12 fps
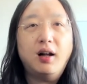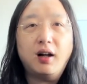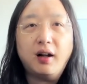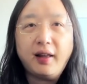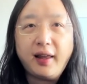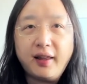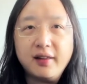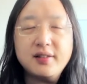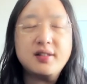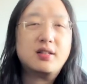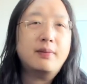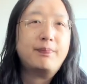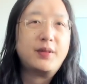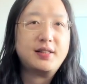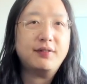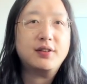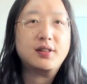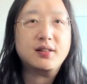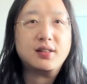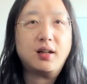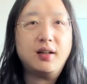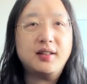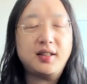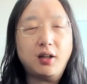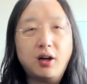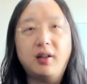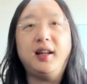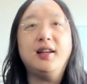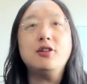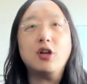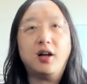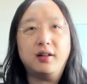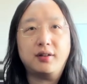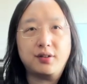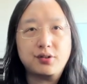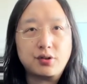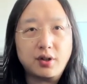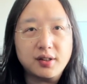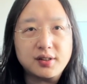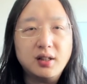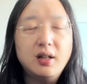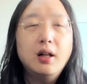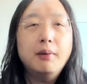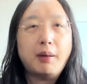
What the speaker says: and the civil society earn each other's trust